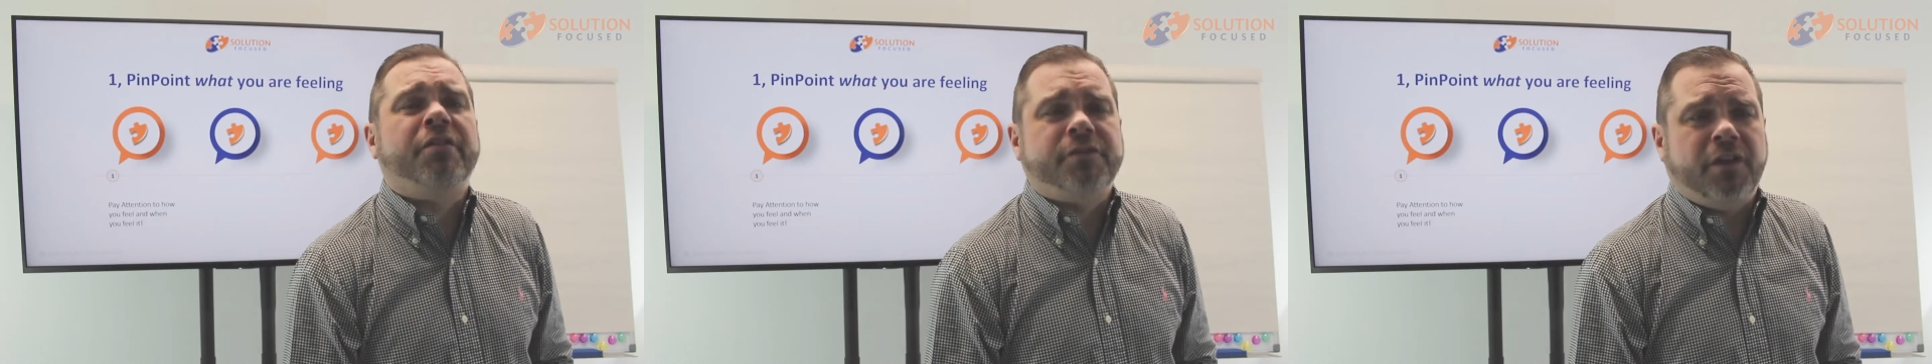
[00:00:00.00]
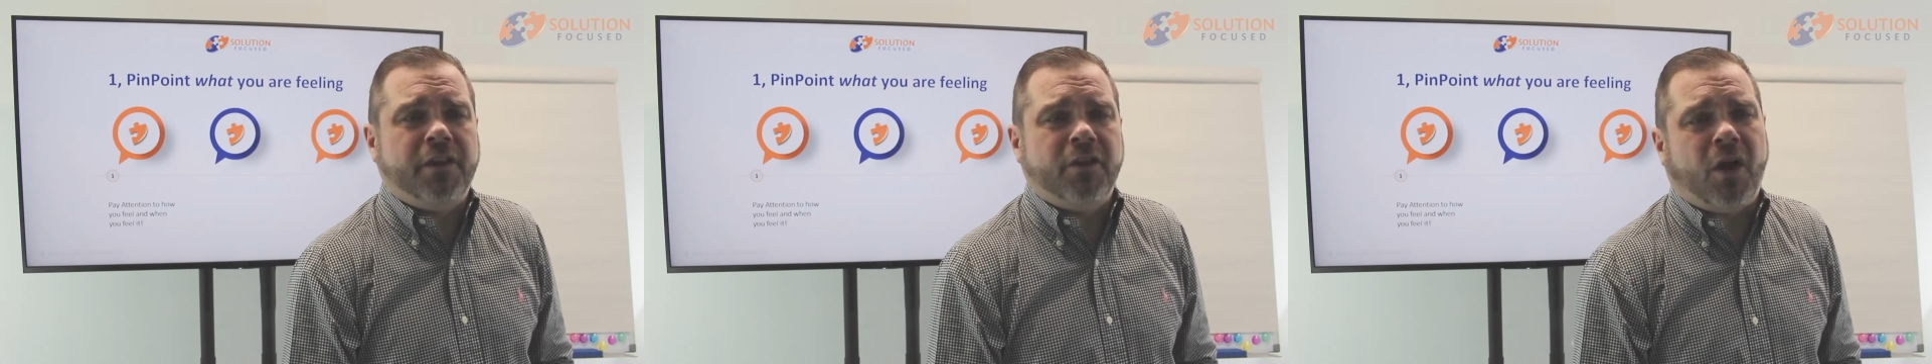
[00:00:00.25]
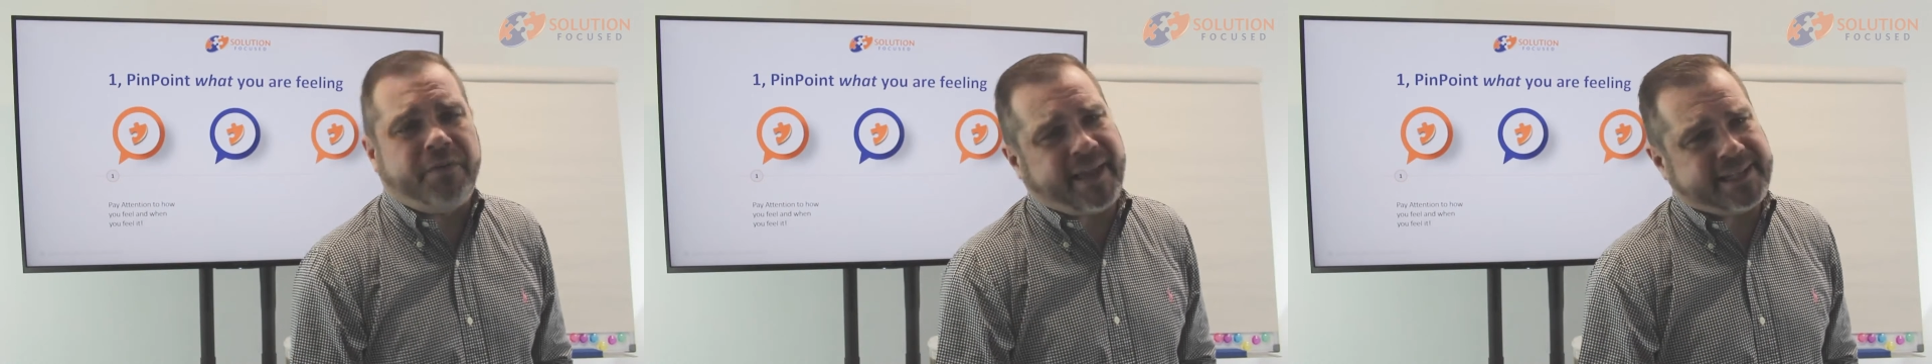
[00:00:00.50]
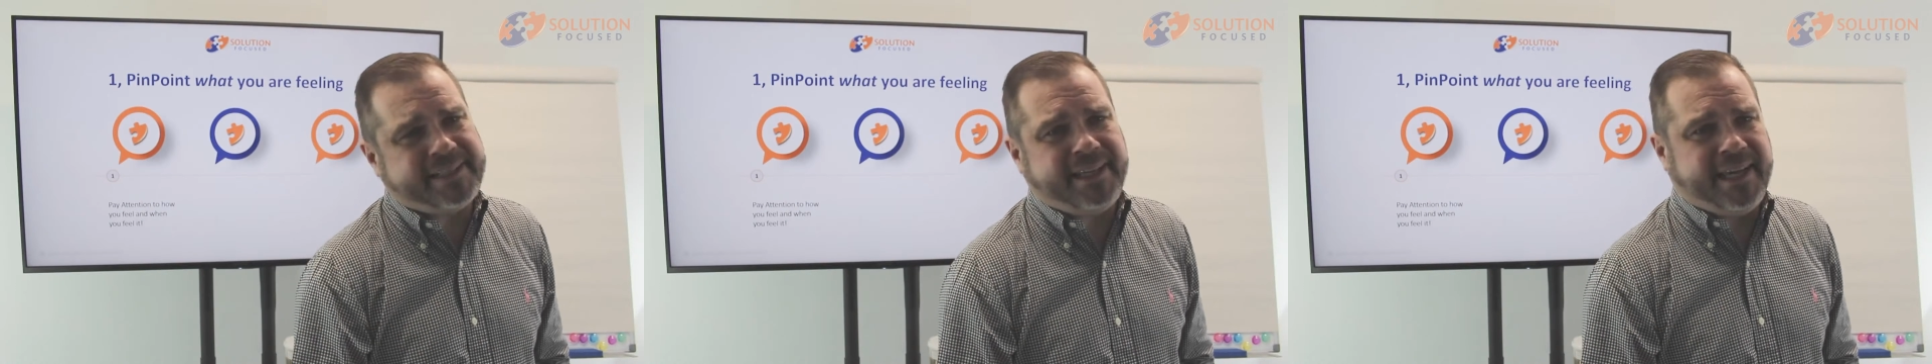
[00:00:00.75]
often than not.
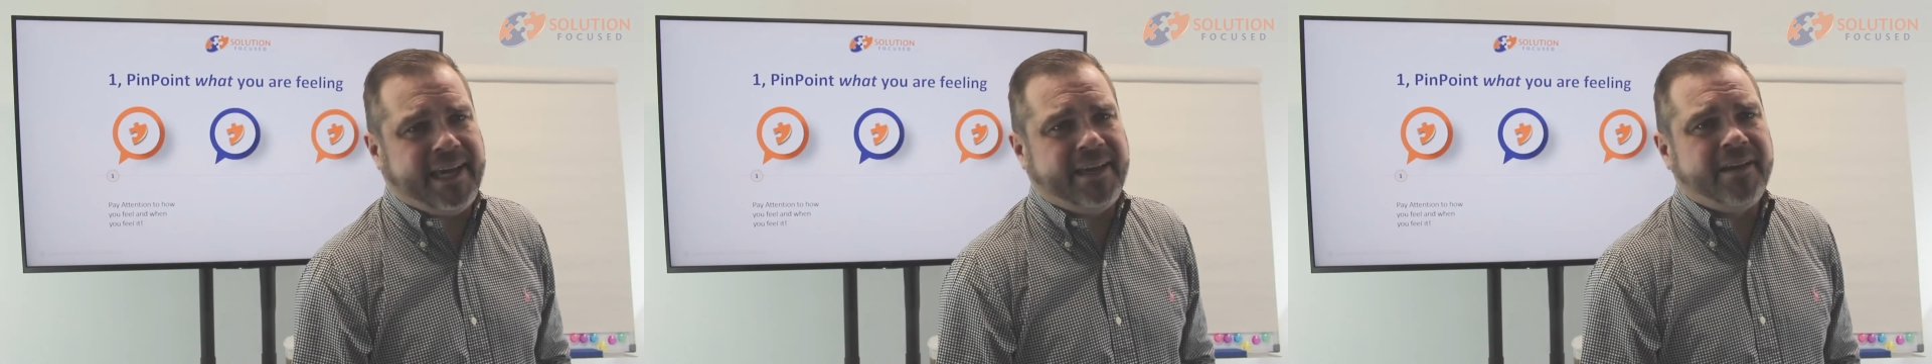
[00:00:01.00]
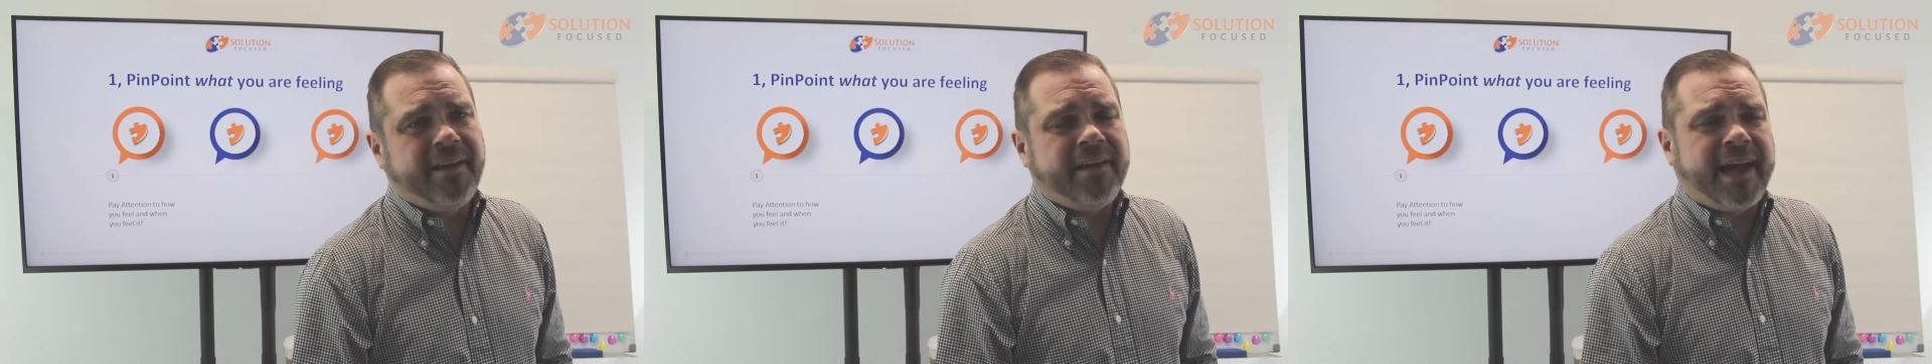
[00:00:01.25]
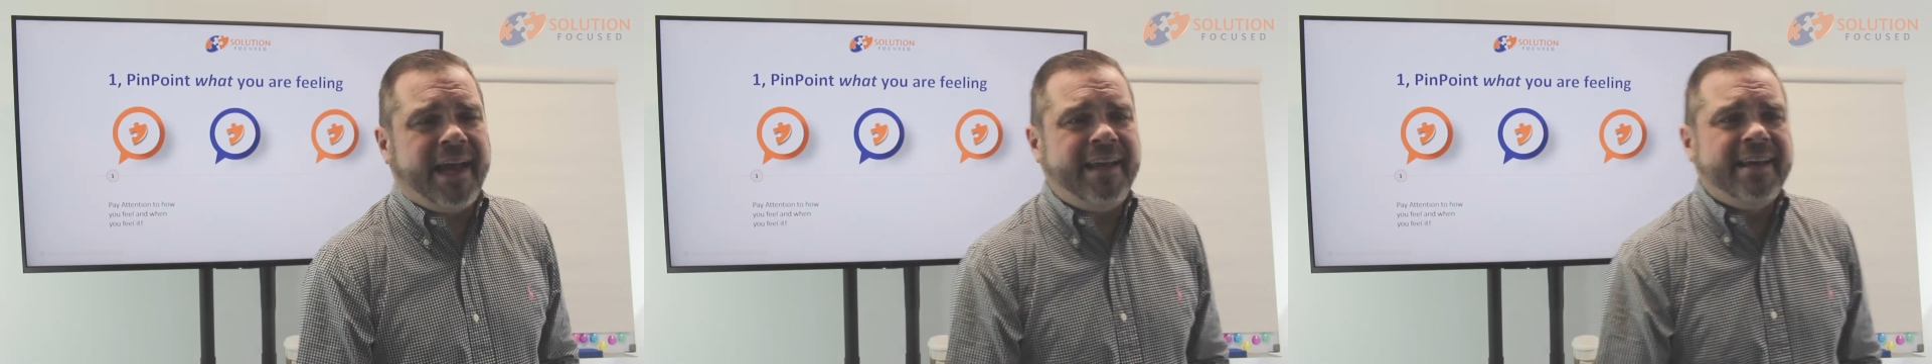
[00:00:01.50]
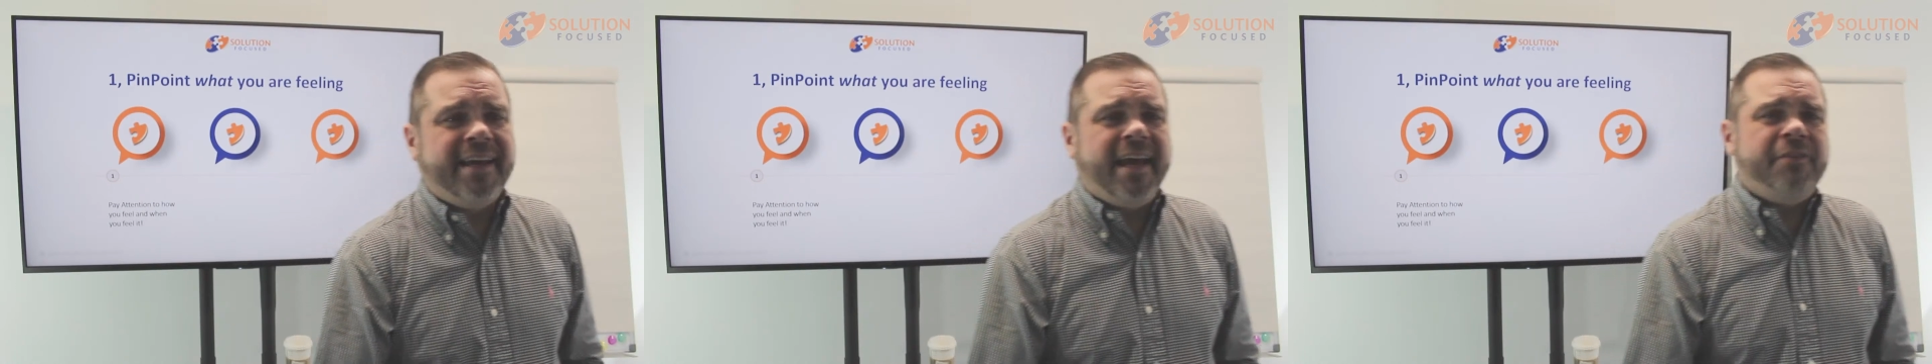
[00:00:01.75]
That's the key, okay?